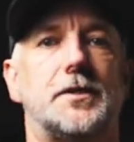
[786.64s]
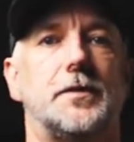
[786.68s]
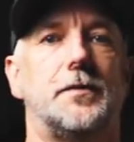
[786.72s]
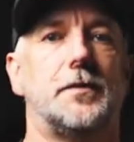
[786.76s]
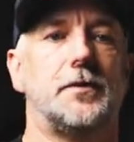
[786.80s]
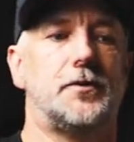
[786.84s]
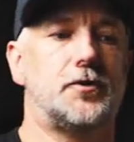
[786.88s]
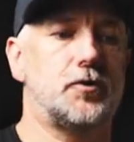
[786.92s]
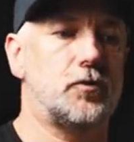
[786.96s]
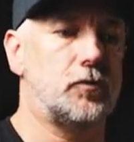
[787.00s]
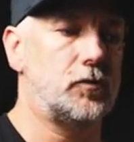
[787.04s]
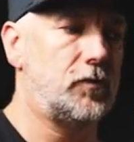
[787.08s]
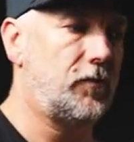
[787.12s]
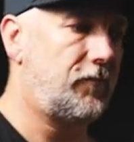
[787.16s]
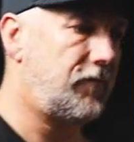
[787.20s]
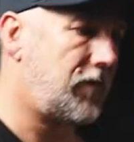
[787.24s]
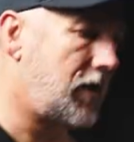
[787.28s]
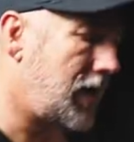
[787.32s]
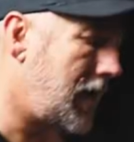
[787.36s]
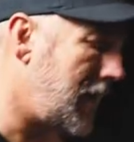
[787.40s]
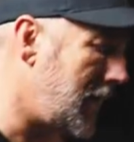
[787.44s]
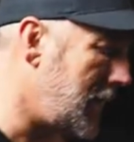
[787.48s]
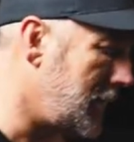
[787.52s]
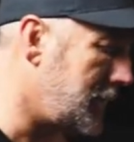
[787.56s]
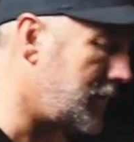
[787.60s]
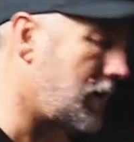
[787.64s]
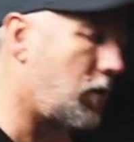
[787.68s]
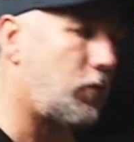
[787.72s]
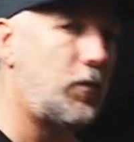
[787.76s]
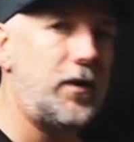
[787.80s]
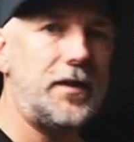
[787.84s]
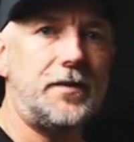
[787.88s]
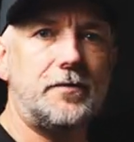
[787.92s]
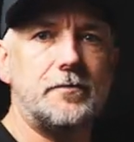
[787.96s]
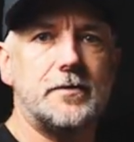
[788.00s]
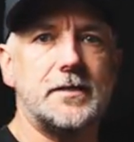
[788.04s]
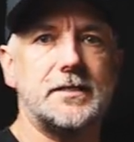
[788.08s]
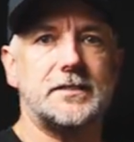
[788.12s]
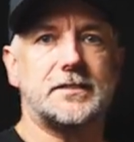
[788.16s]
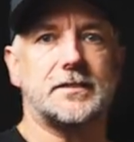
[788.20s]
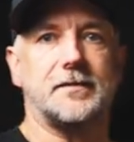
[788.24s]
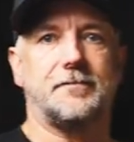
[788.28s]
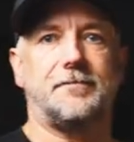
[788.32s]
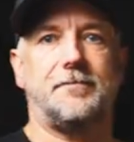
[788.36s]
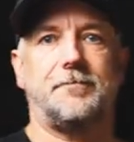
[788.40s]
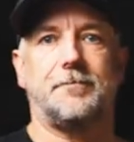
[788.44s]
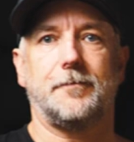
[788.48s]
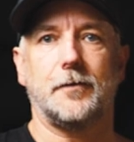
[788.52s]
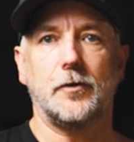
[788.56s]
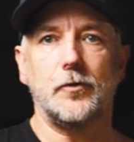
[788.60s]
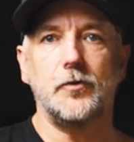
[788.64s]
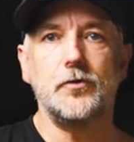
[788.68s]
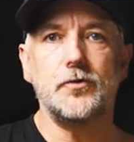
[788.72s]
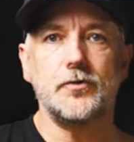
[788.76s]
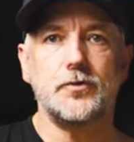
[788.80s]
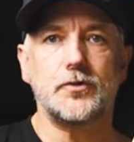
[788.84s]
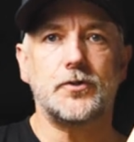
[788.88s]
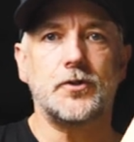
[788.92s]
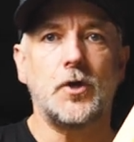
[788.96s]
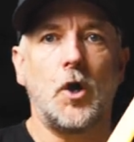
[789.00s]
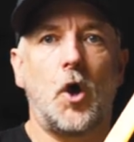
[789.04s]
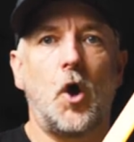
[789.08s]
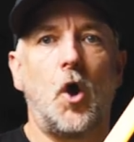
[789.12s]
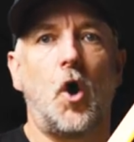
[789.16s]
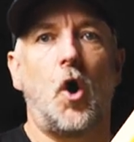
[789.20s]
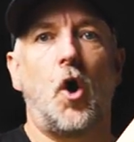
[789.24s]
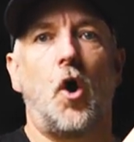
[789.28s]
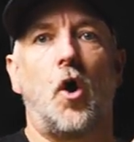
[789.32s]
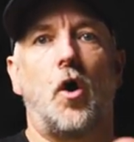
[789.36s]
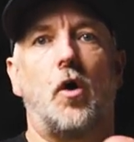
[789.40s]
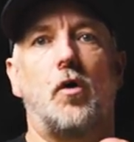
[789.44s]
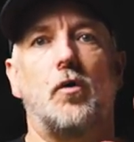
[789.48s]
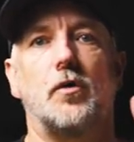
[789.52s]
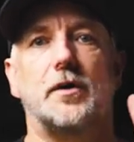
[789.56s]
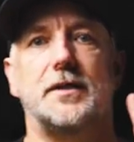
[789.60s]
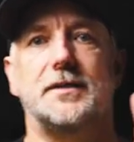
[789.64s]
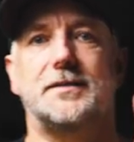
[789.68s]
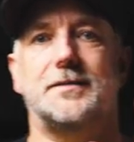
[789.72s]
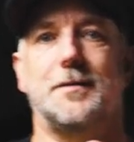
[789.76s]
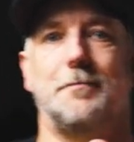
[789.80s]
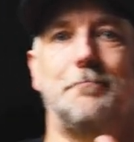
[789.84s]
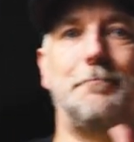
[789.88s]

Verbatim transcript: in the tool of your hand. Now, whether it's a flute or it's a